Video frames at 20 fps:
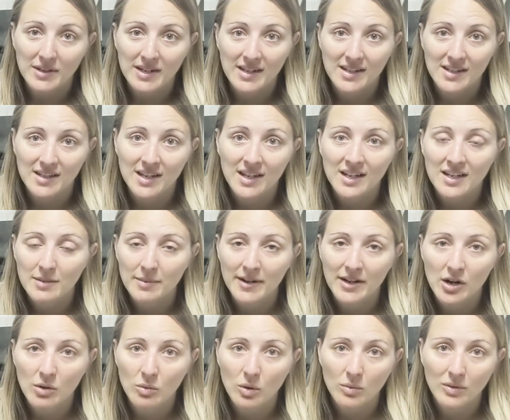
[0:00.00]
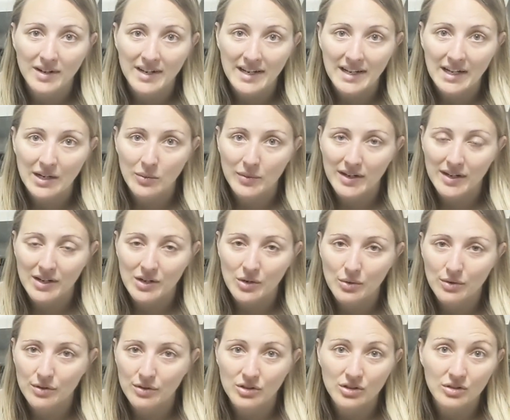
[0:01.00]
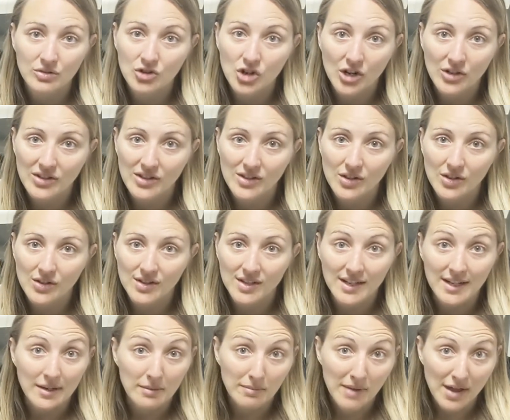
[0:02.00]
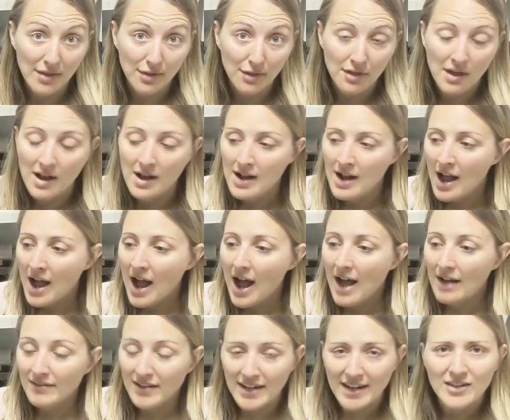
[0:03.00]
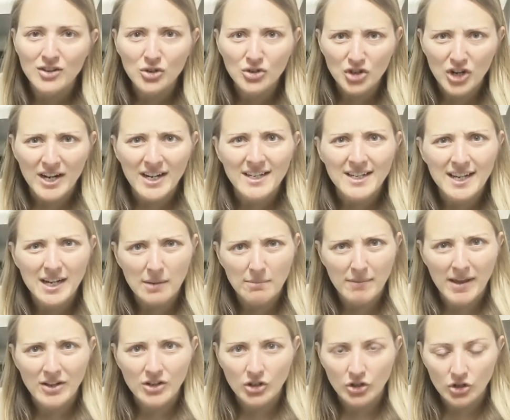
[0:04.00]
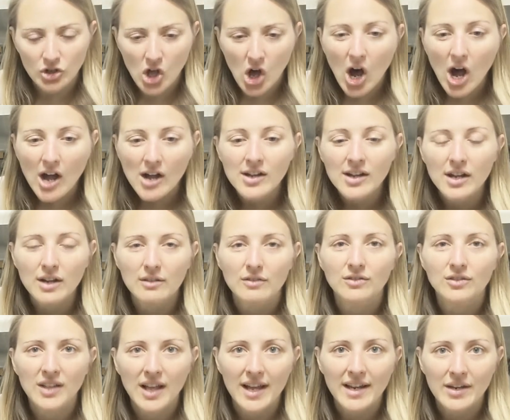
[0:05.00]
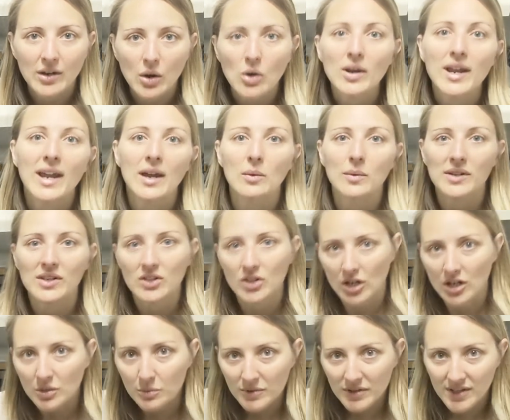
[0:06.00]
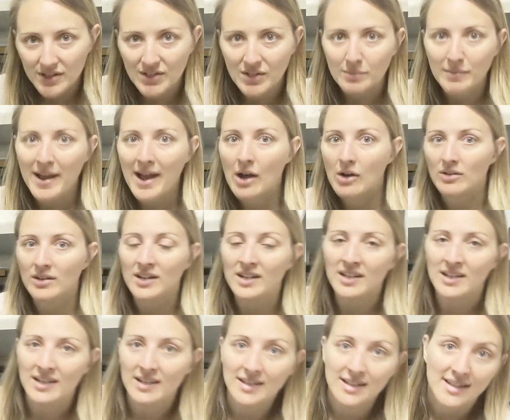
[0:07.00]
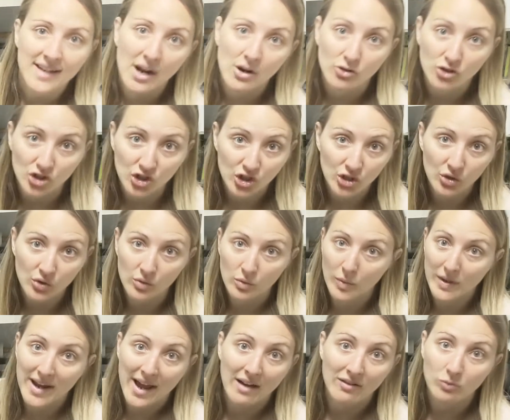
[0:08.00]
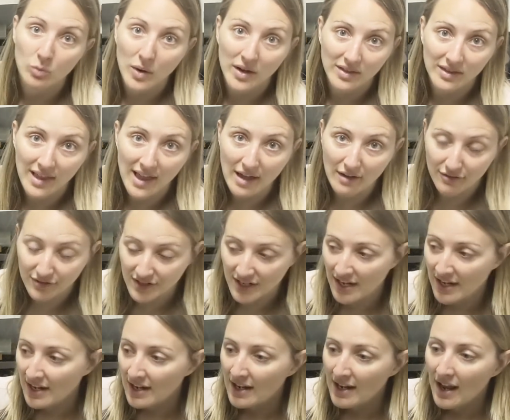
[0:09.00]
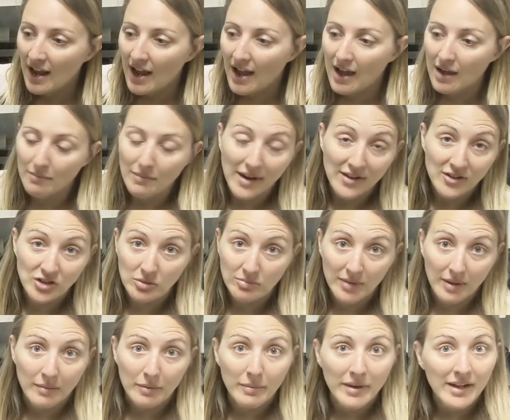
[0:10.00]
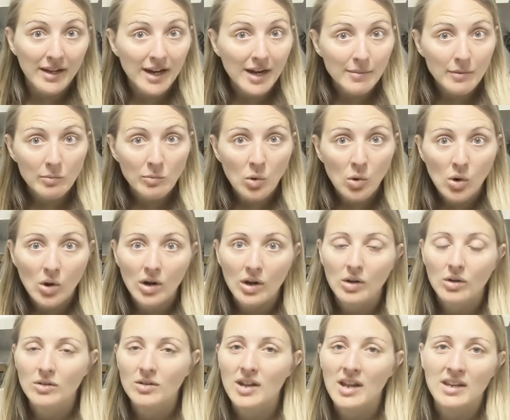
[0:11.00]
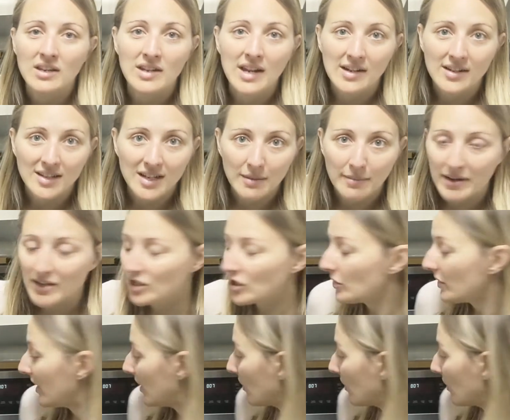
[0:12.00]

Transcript: because depending on what we're eating, we can go through 2 jars of salsa in a month. And I do try to take a mental log of like, okay, we started with this amount. It's now June. We have 1 left. I should maybe make a couple more next time I do